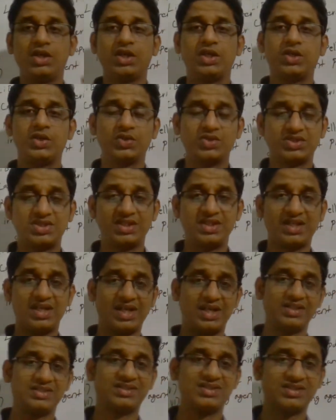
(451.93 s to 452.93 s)
used in
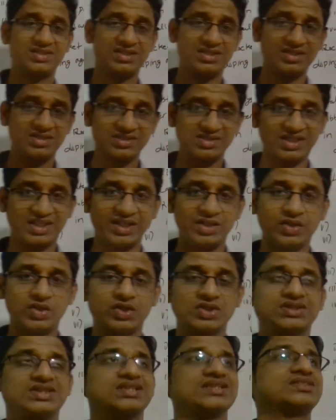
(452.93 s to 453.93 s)
transistors,
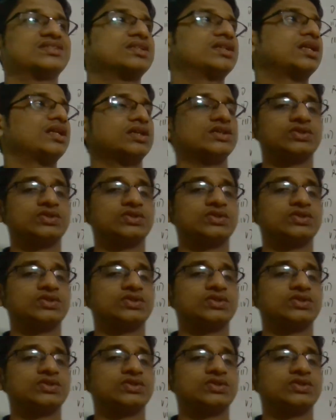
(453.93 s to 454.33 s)
diodes, etc.